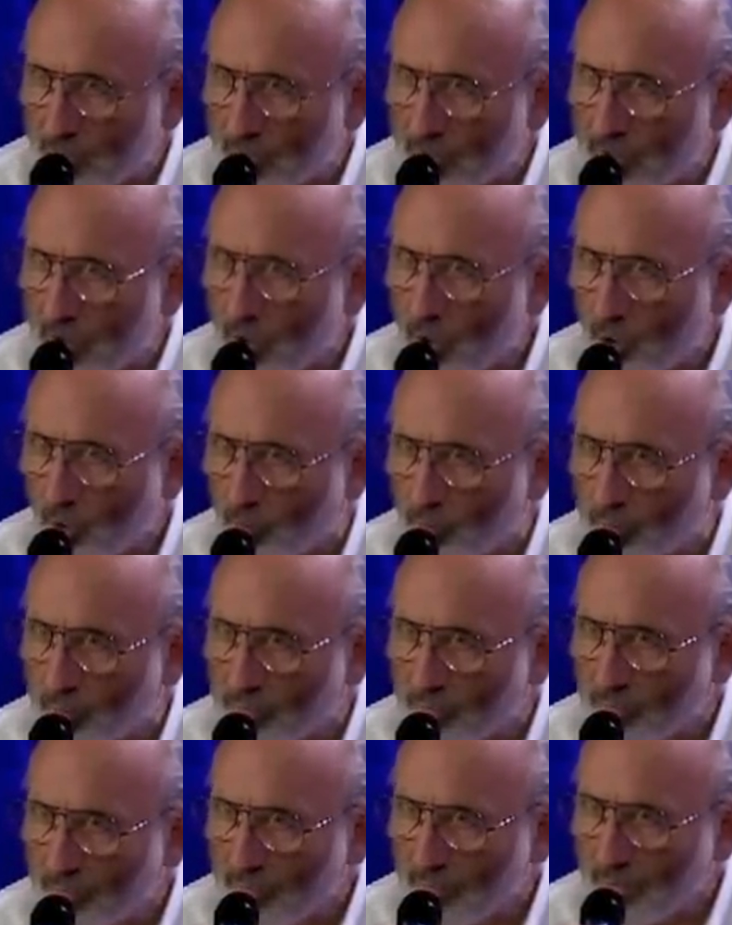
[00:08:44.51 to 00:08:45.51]
where hope
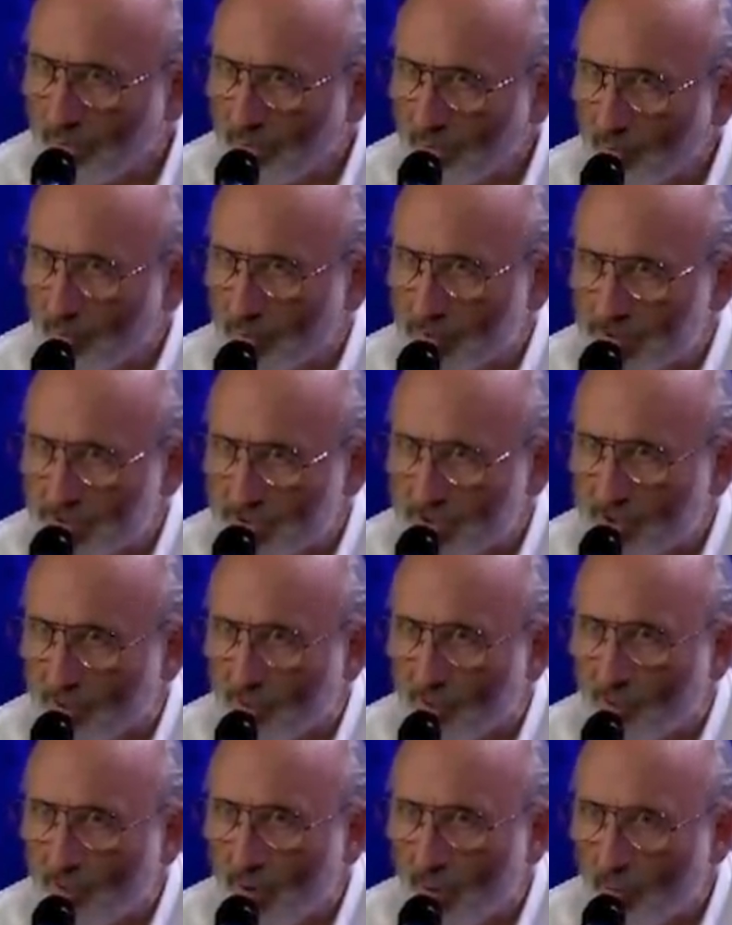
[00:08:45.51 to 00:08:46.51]
was
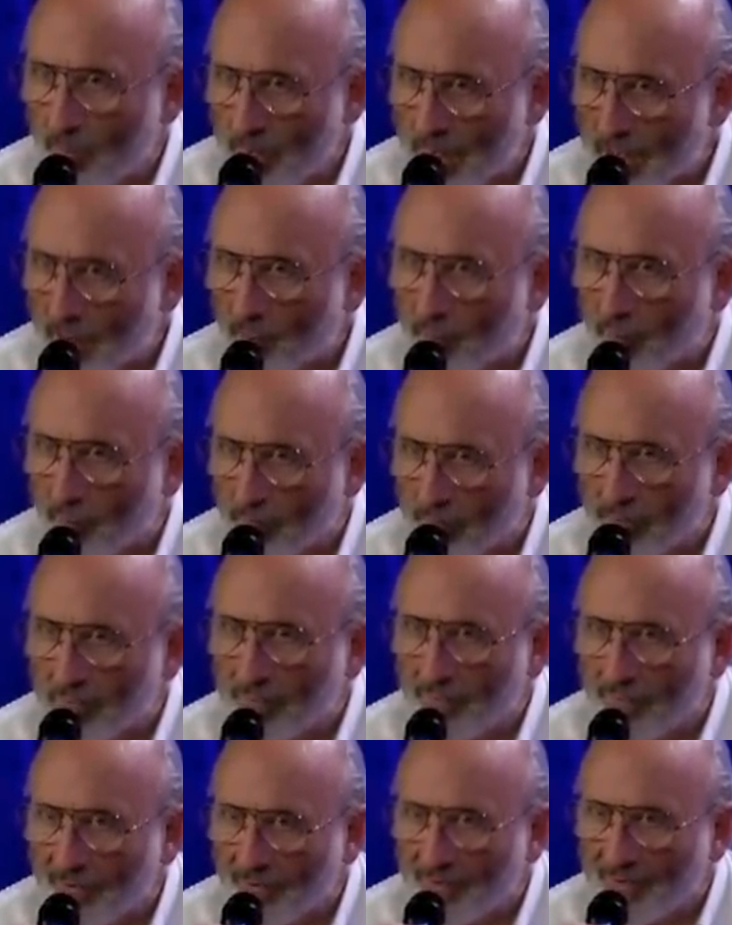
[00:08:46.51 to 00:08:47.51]
so
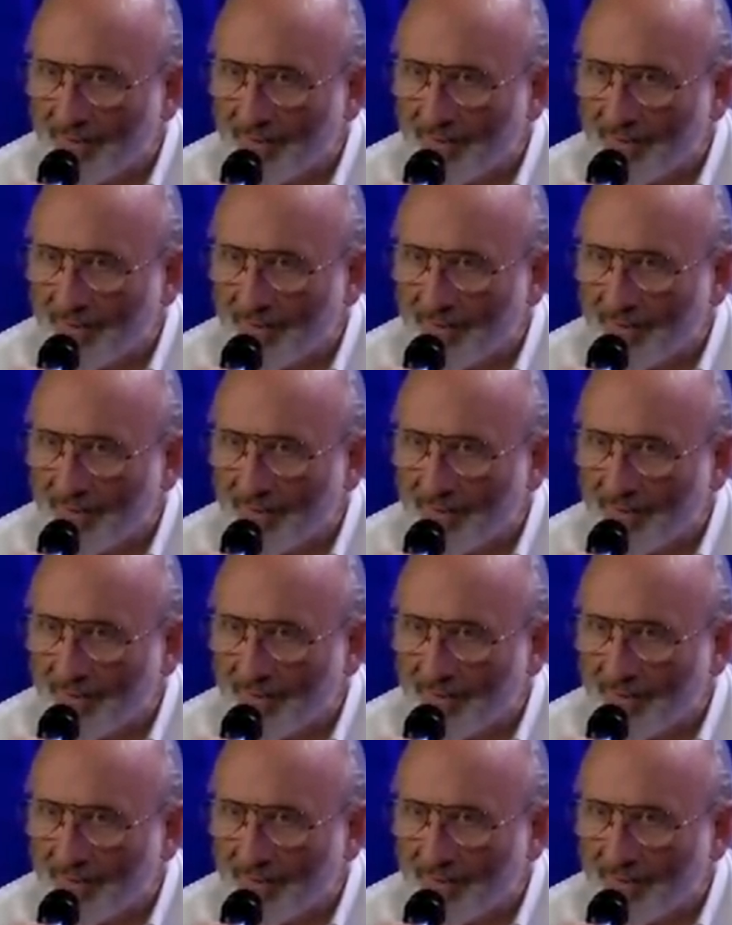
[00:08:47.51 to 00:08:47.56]
palpable.